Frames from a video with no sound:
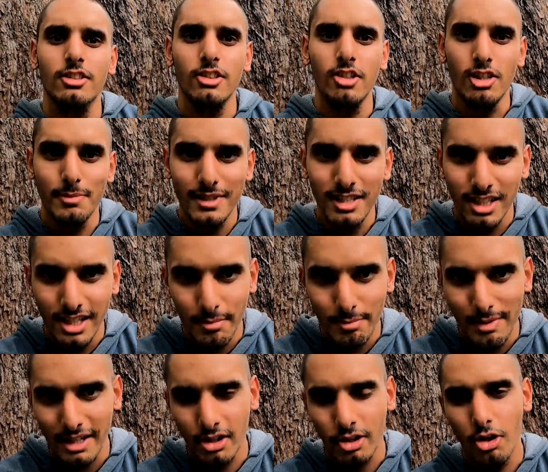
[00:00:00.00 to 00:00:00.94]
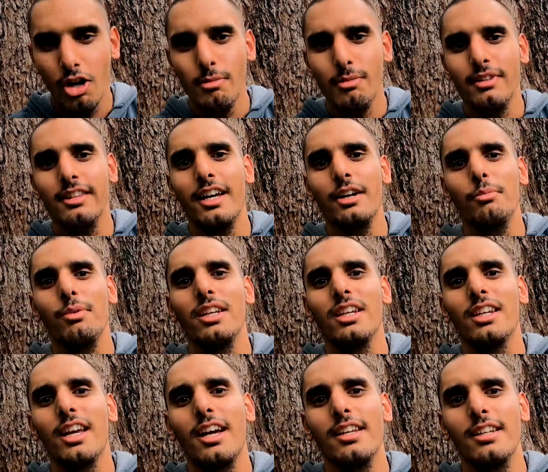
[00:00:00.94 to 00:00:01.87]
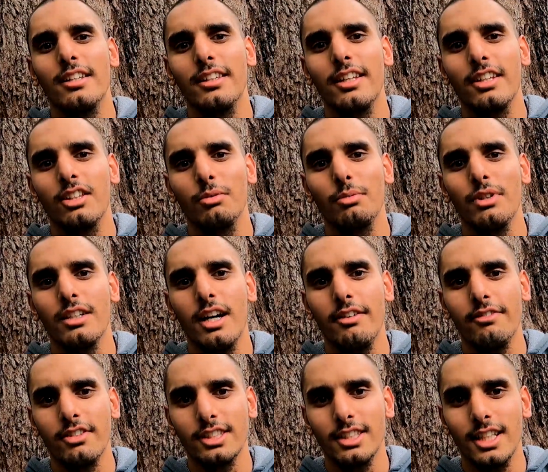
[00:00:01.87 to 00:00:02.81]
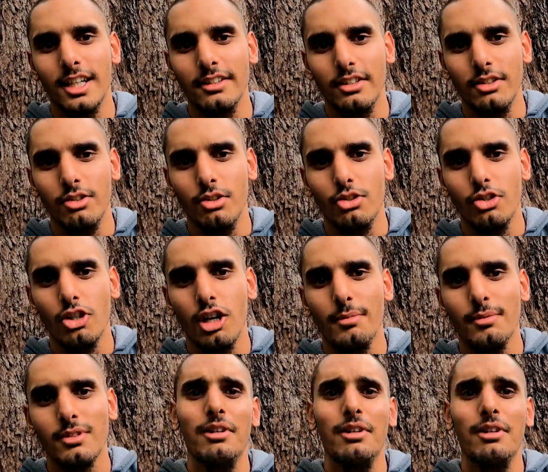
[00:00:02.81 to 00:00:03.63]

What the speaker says: So I was meant to get back home on that weekend, and then the week after start that new job.